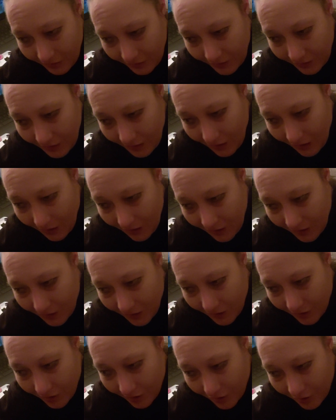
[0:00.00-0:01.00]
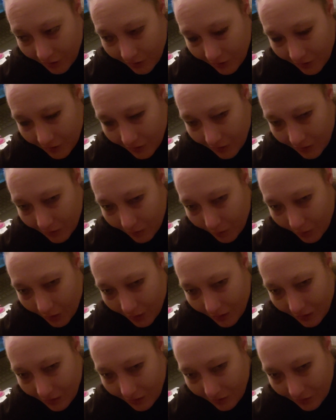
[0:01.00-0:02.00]
yeah,
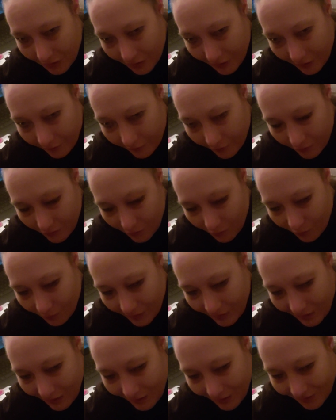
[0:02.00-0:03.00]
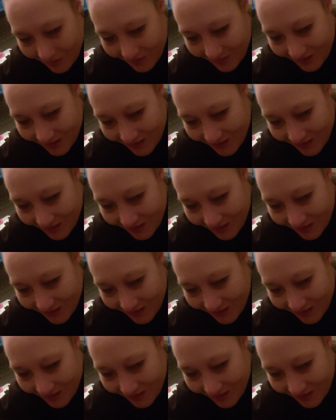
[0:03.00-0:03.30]
but I never record that.